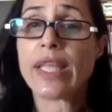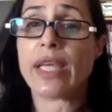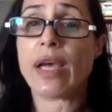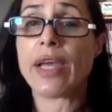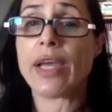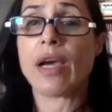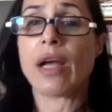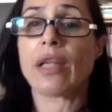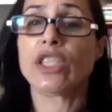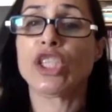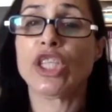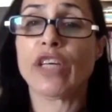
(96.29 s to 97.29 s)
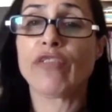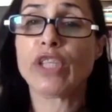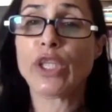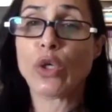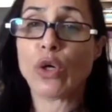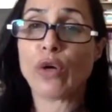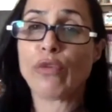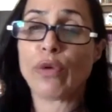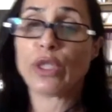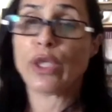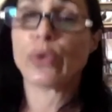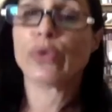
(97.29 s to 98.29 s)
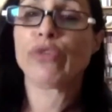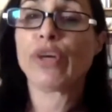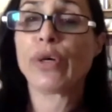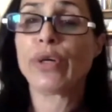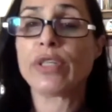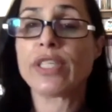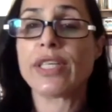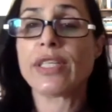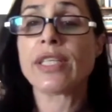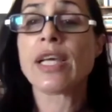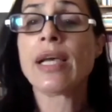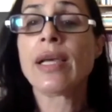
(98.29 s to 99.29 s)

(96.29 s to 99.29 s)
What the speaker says: the ideology of Likud voters is,